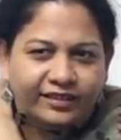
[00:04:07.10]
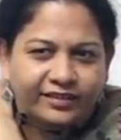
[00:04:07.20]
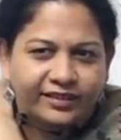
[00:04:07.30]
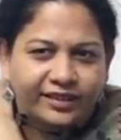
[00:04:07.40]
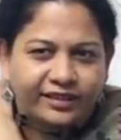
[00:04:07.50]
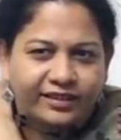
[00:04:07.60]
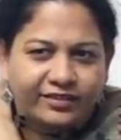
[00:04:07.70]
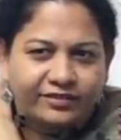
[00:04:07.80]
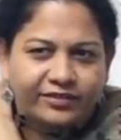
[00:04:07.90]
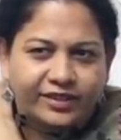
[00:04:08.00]
Settle
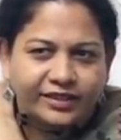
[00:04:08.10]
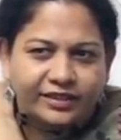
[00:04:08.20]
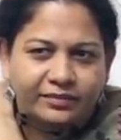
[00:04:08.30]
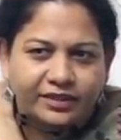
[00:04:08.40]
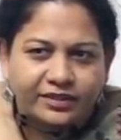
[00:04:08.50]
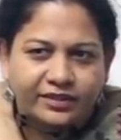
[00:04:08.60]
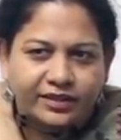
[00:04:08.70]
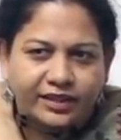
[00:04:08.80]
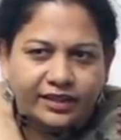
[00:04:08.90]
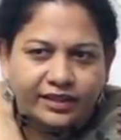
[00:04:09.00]
down fast, Master,
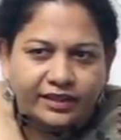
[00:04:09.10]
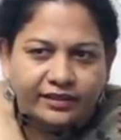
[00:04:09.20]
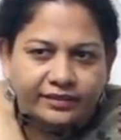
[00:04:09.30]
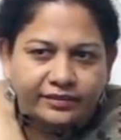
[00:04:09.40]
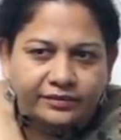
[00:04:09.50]
that I can.